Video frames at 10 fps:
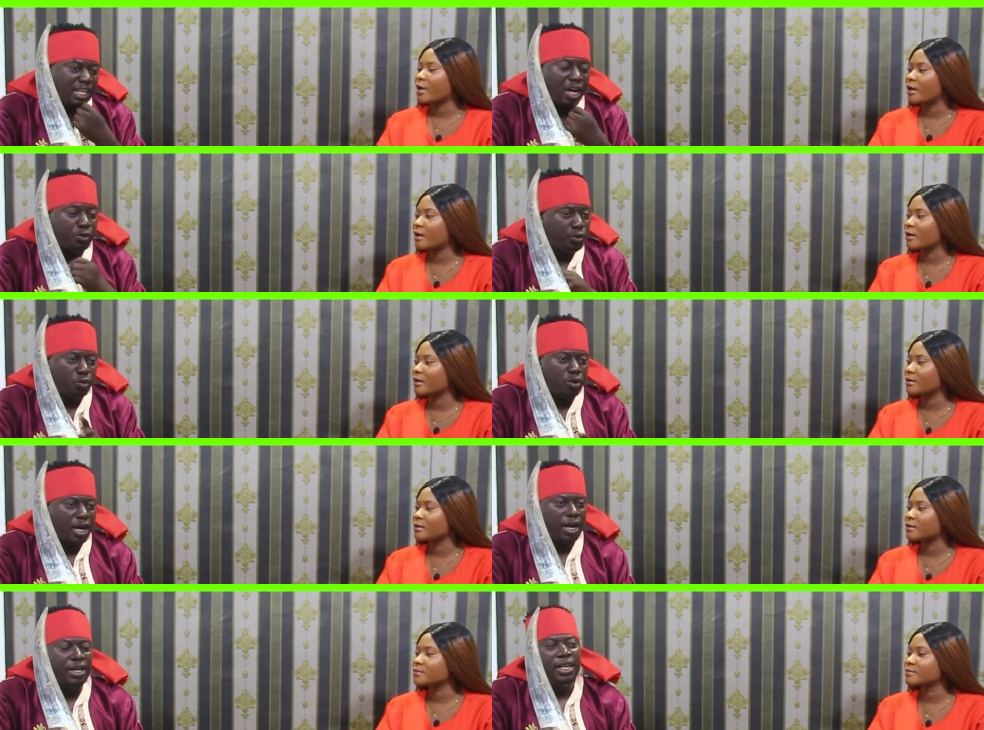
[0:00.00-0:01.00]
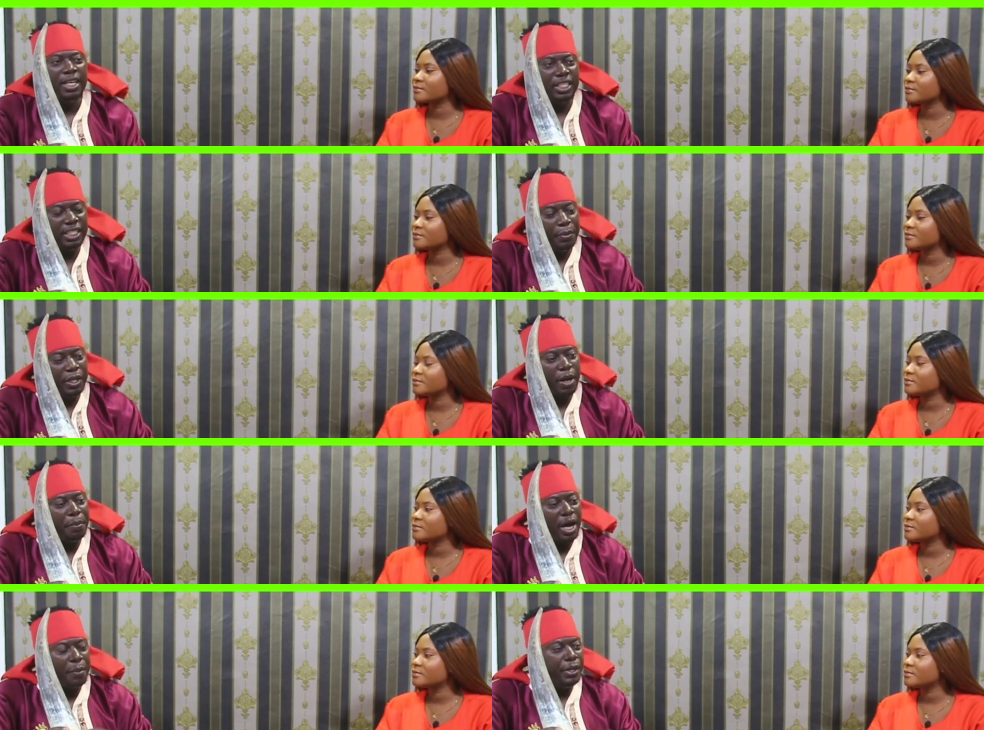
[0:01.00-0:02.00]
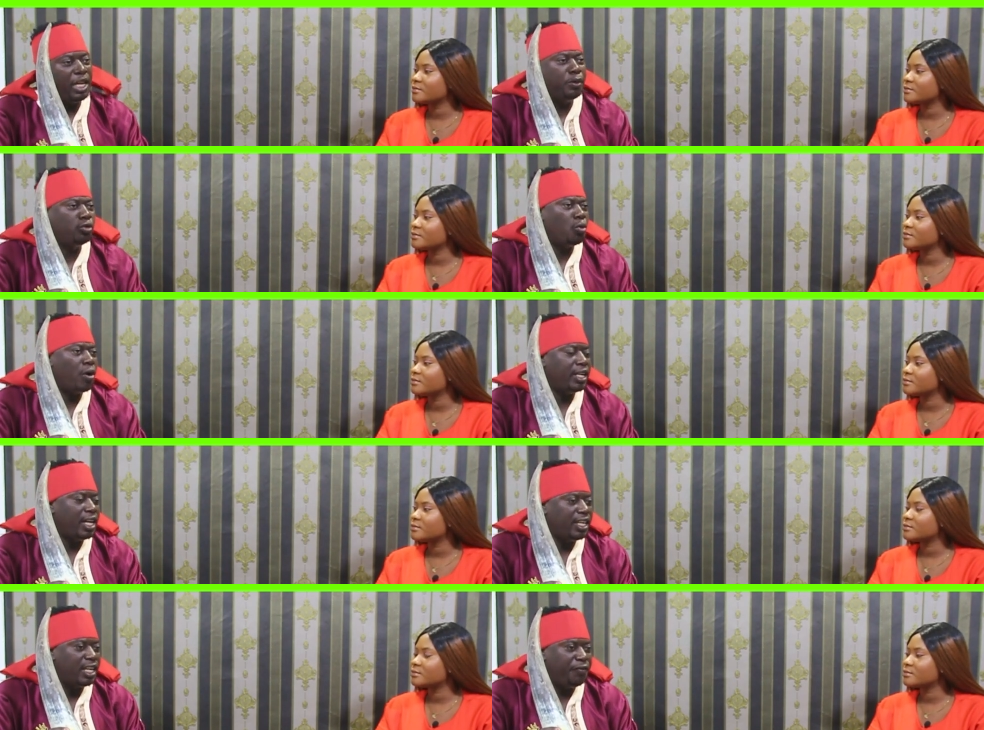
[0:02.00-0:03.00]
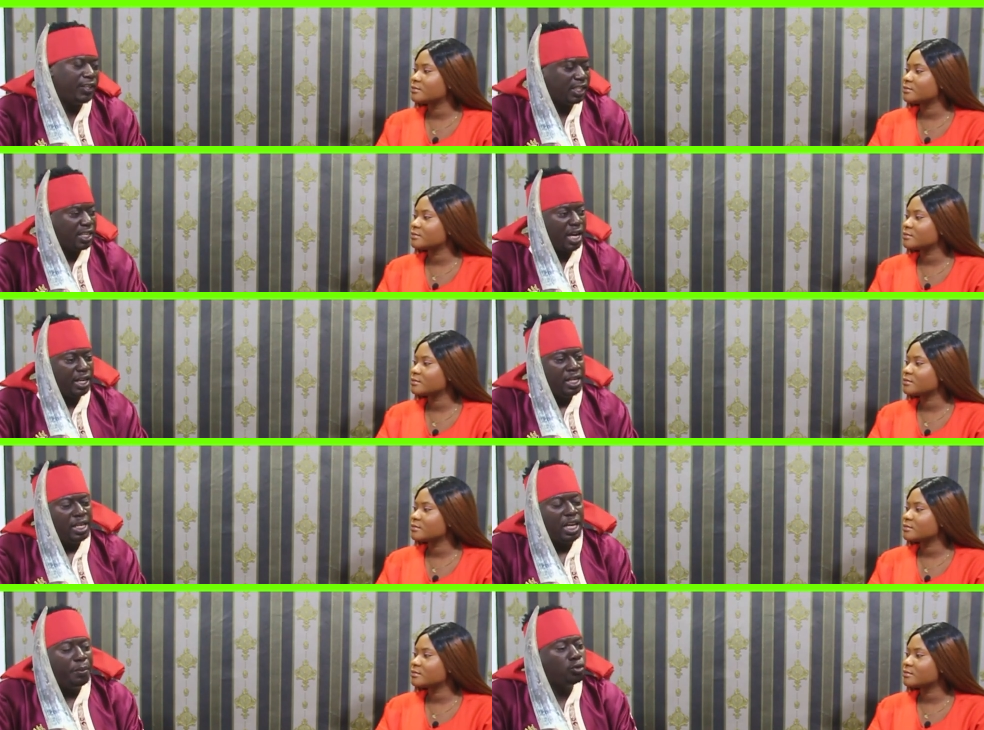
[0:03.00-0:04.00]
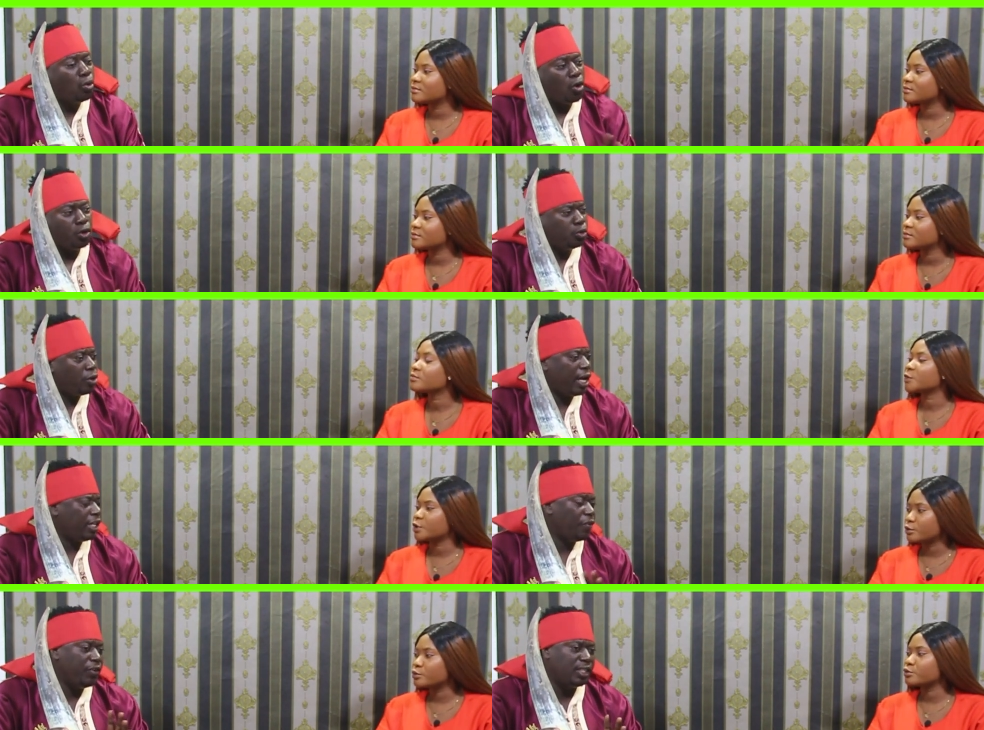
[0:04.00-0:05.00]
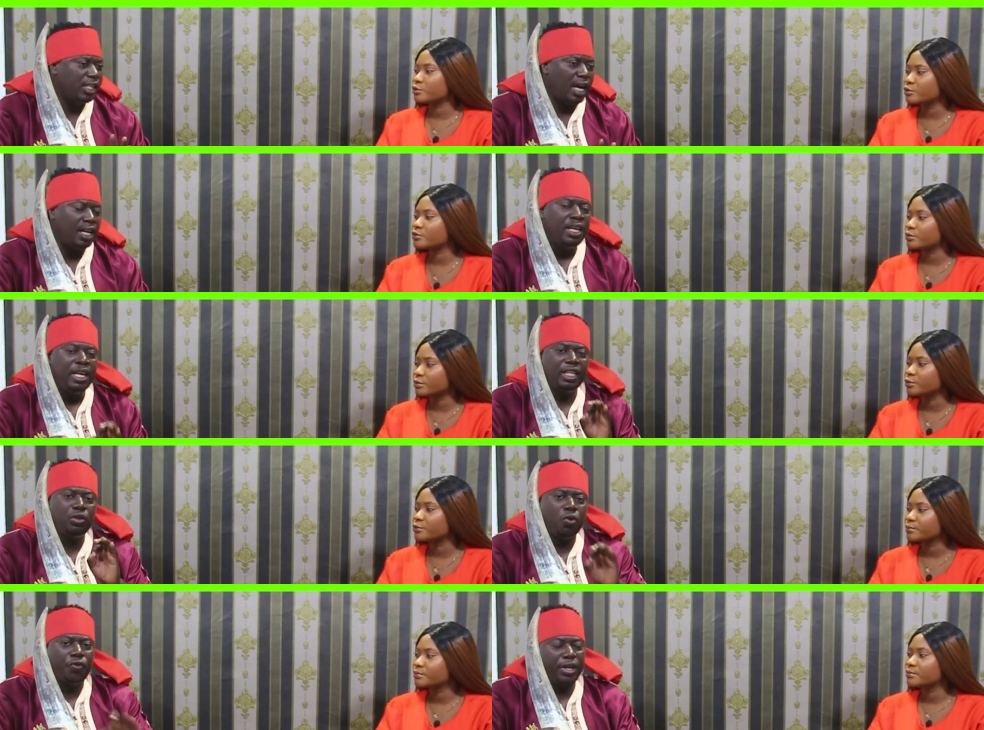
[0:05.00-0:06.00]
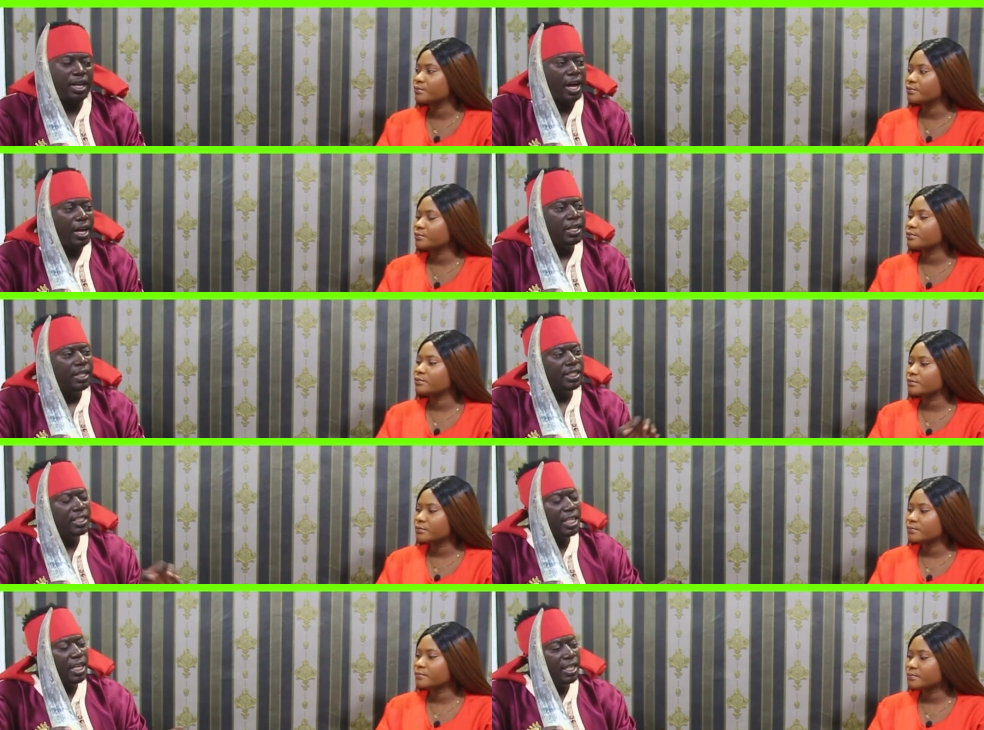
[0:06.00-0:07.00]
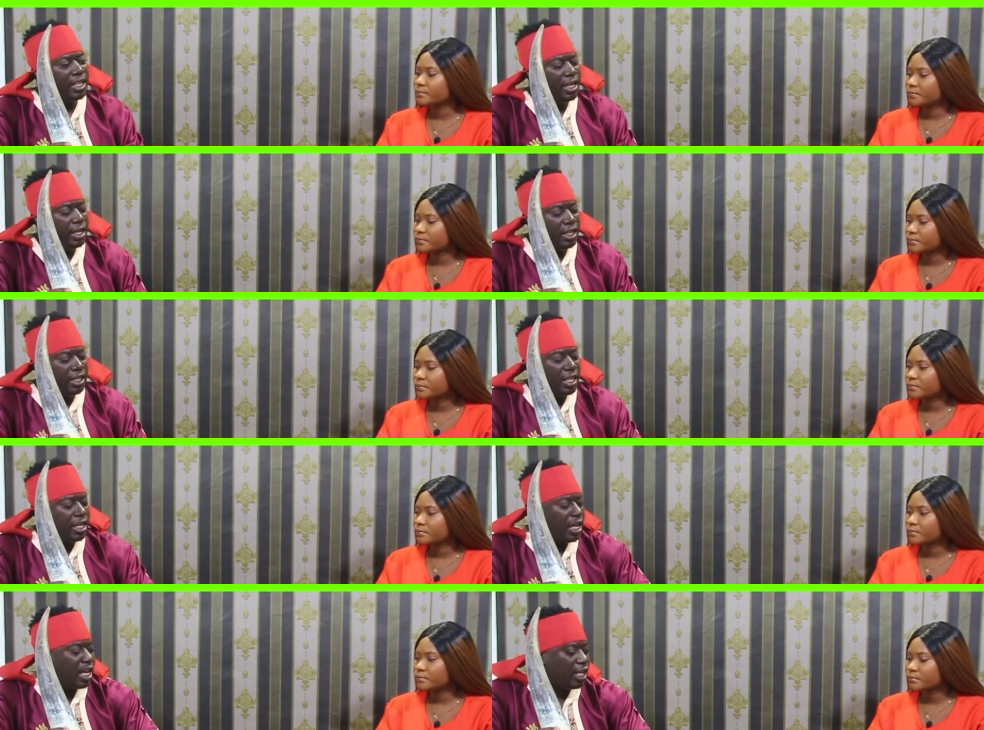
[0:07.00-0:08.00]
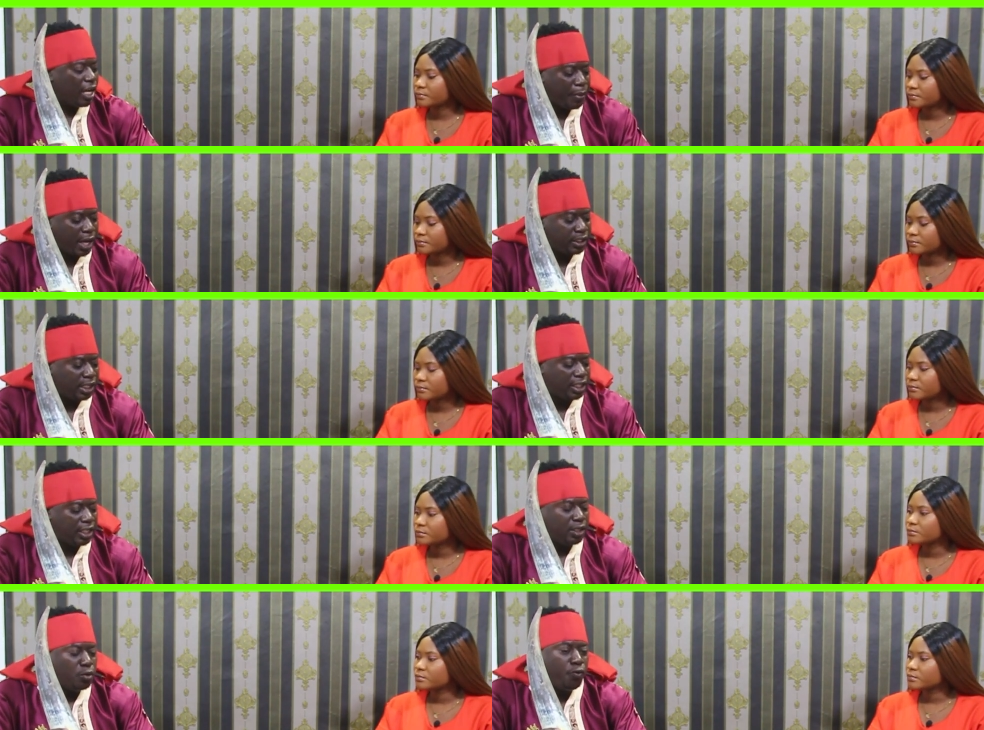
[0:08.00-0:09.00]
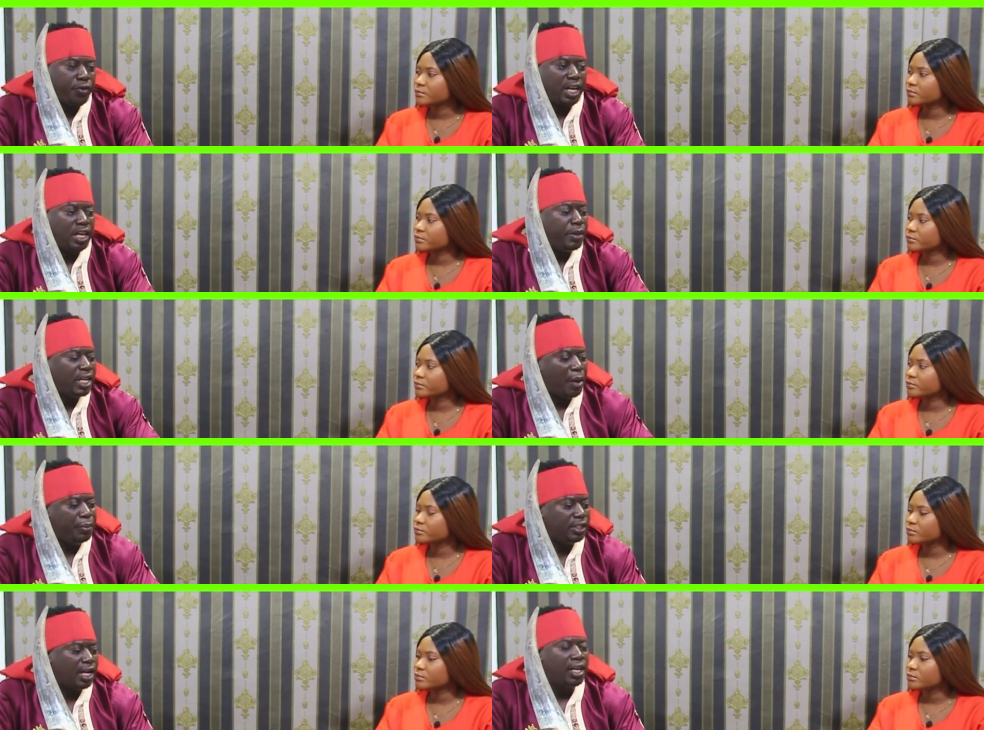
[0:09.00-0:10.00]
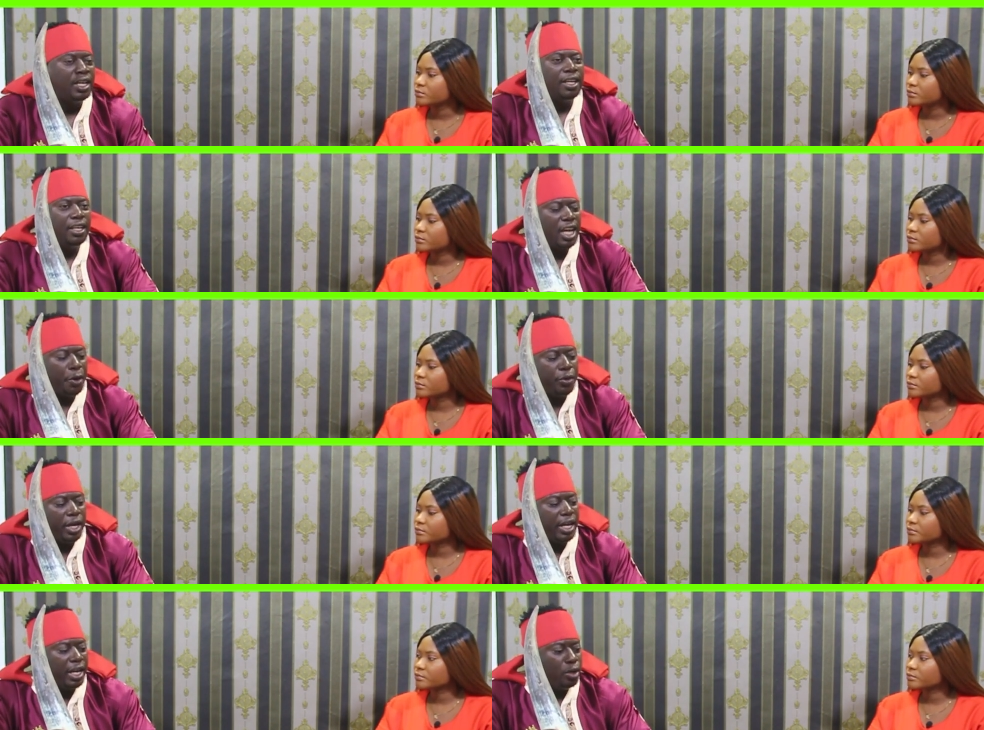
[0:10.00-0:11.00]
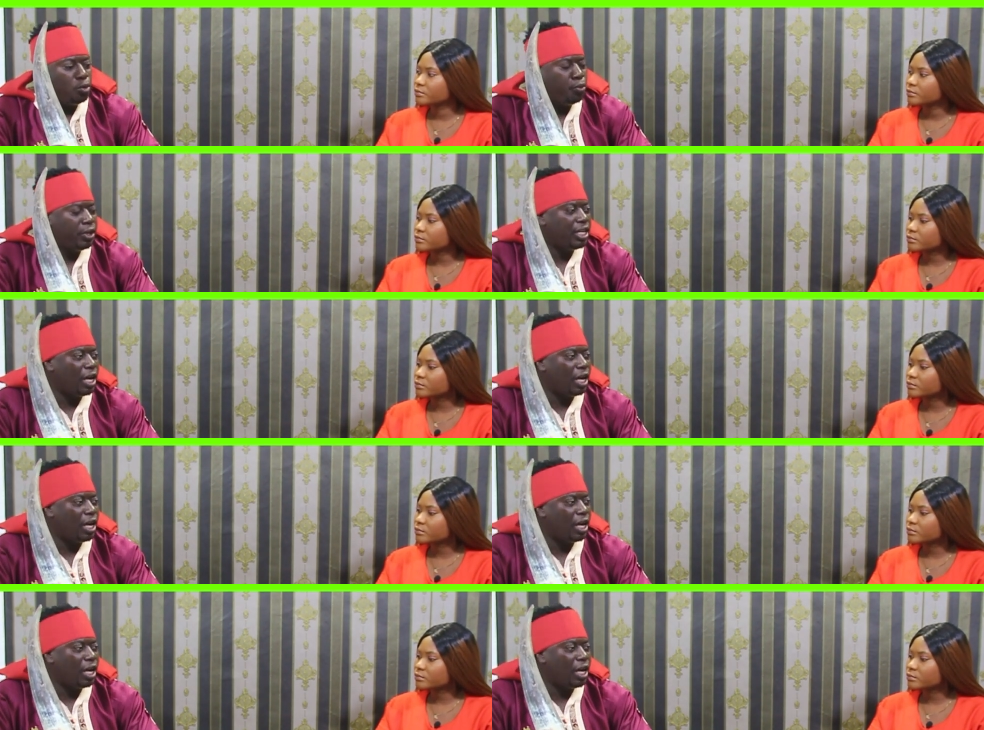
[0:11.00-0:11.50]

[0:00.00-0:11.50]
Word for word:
Speaker 1: I do Kura, and Tibet Mamma, Pibiso, why a physical, a biso Hodusua, and yet physical, and to Ufrea, you say, Yene, Yenamkata, Ufrea, be Abisa, nay, I fear a drobin,